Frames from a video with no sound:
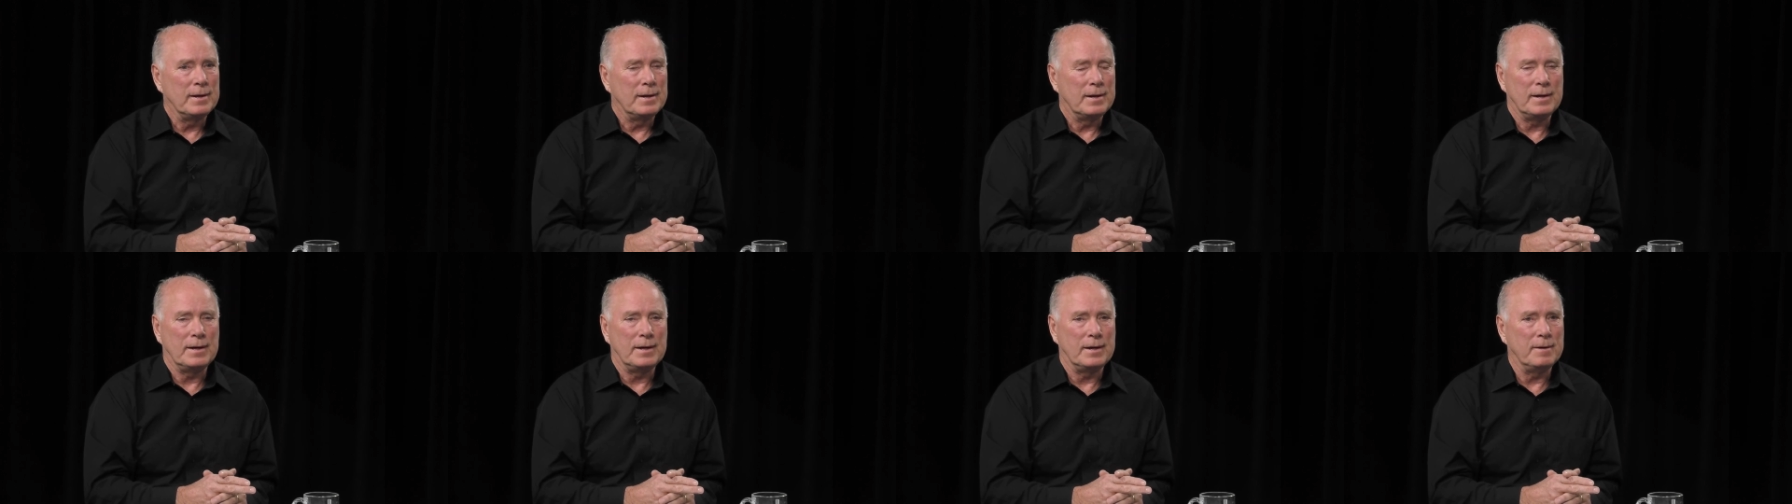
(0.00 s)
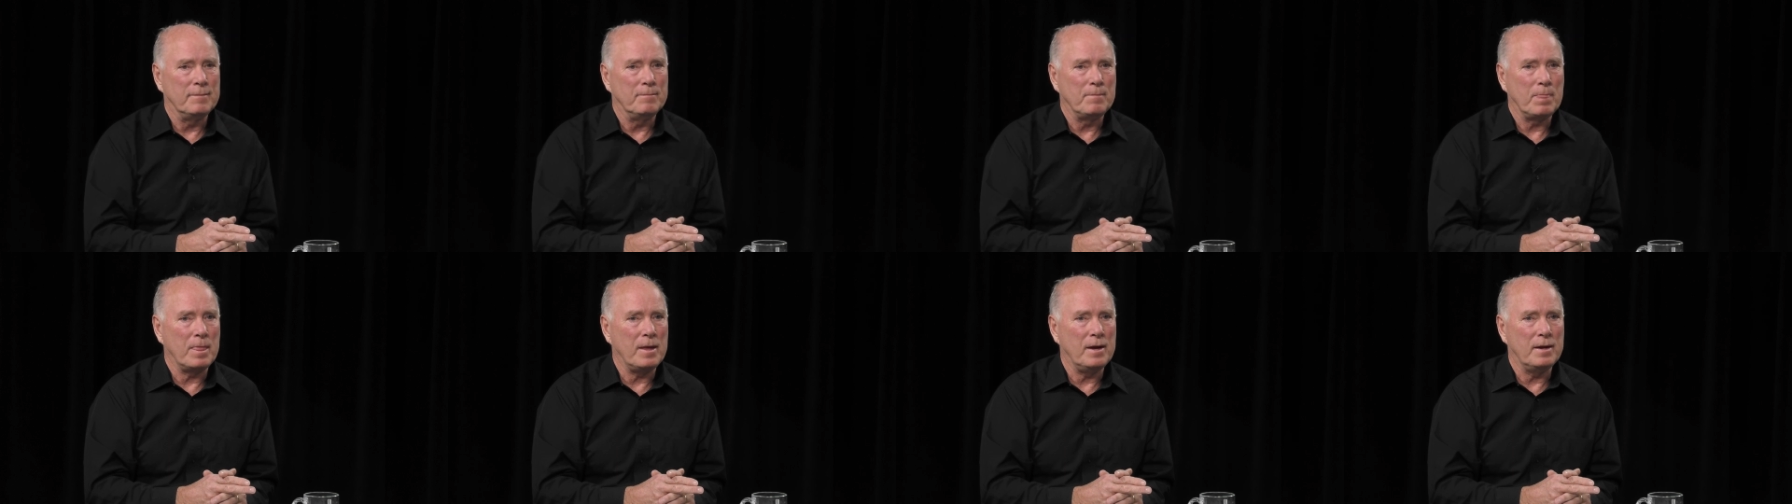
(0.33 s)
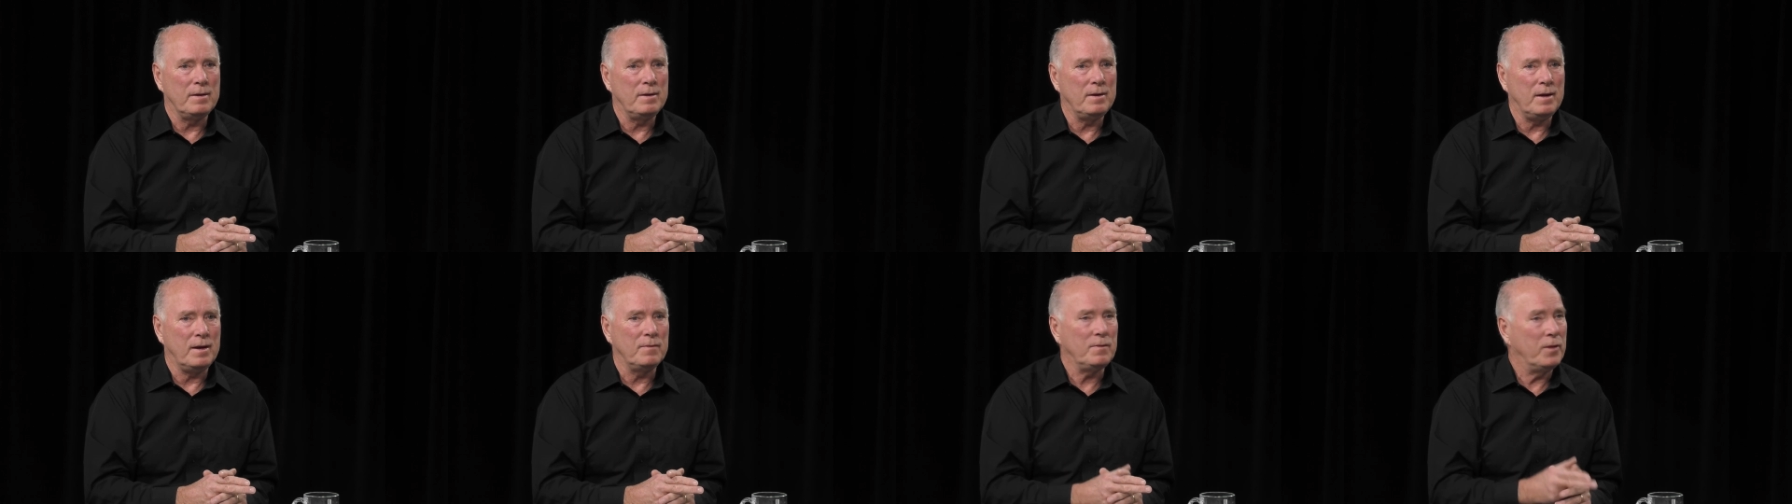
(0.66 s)
um,
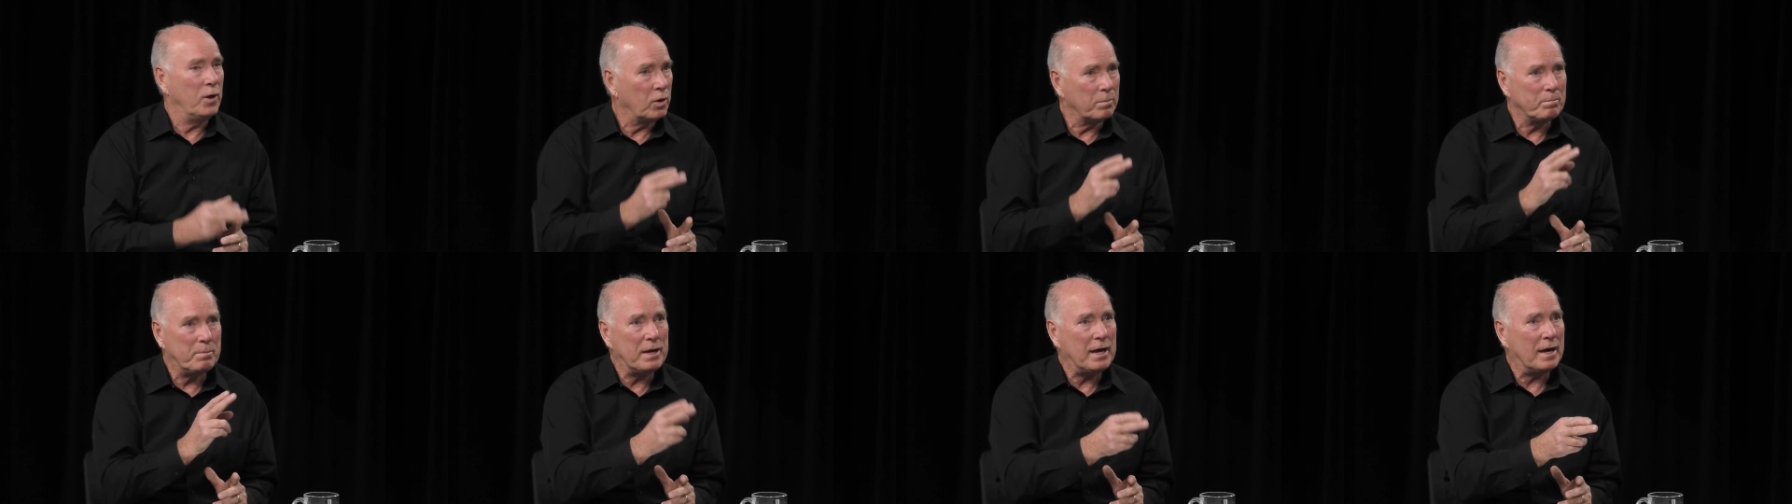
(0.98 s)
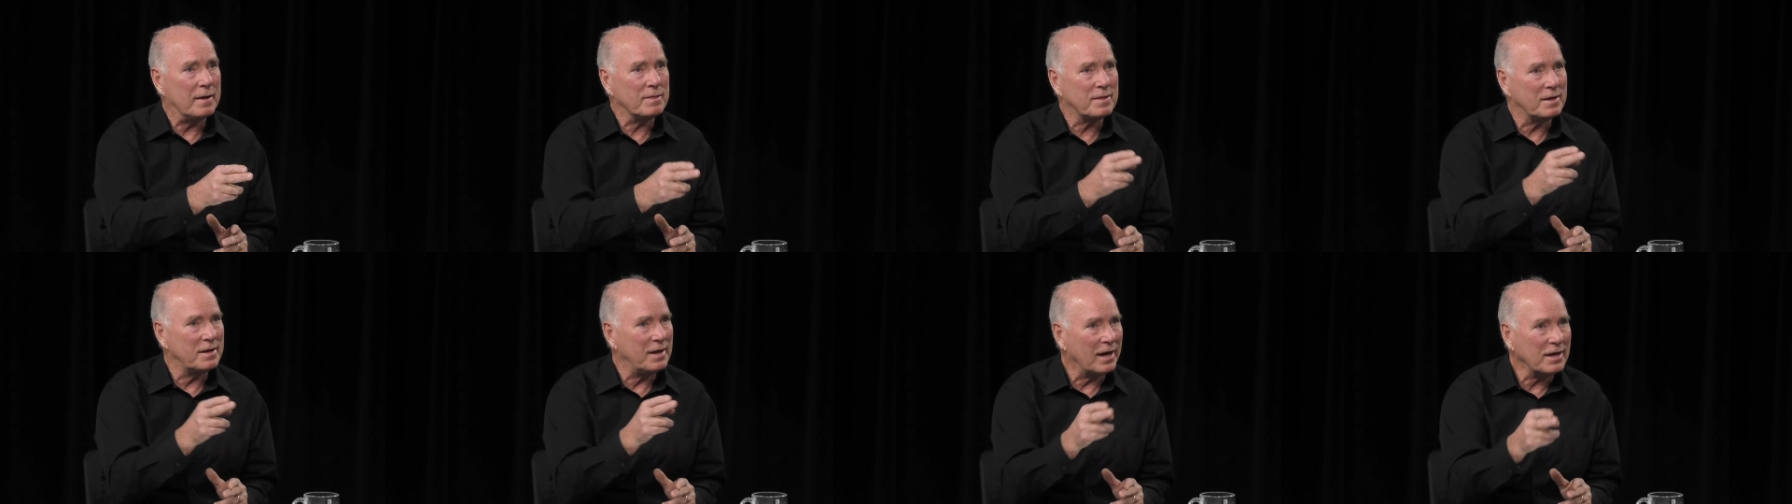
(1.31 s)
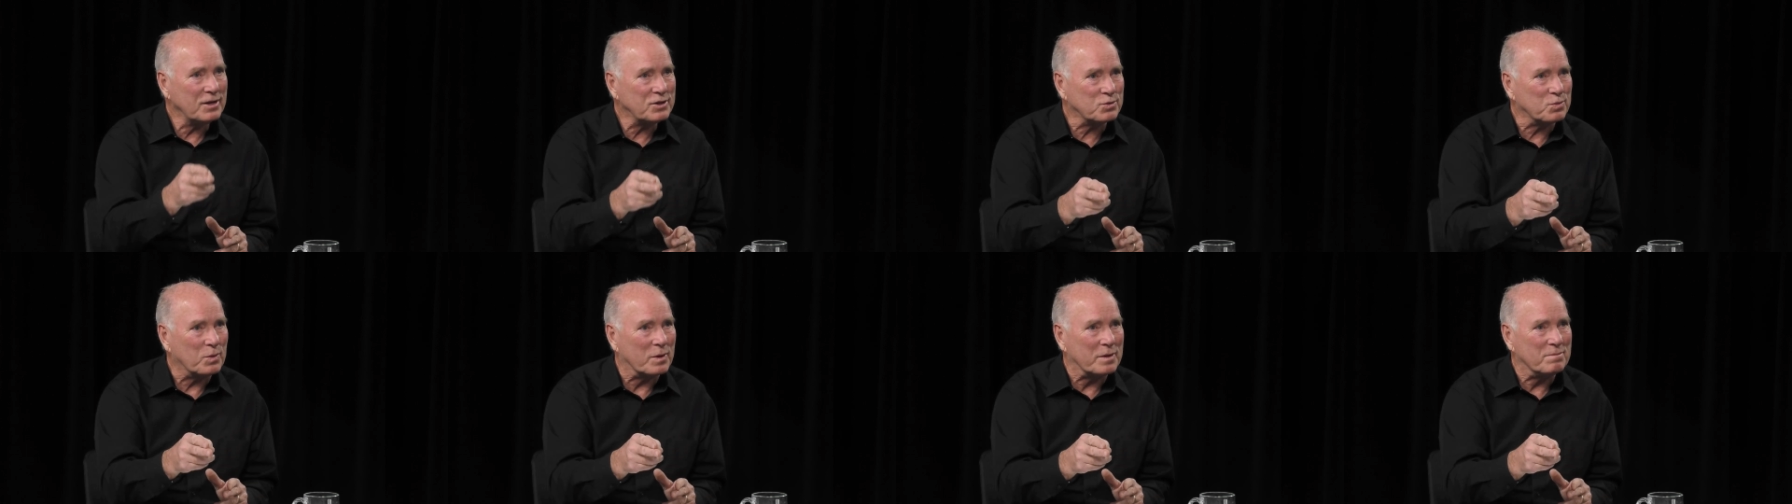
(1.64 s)
and, and they'll be at the
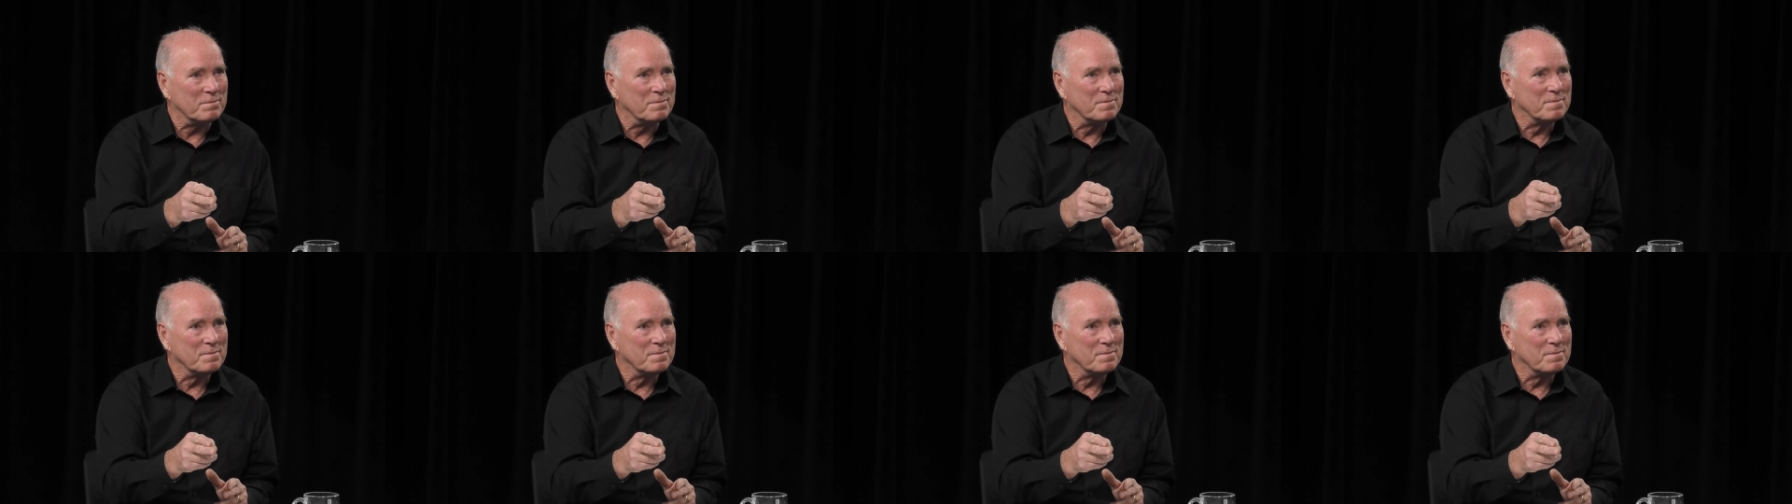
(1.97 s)
next one.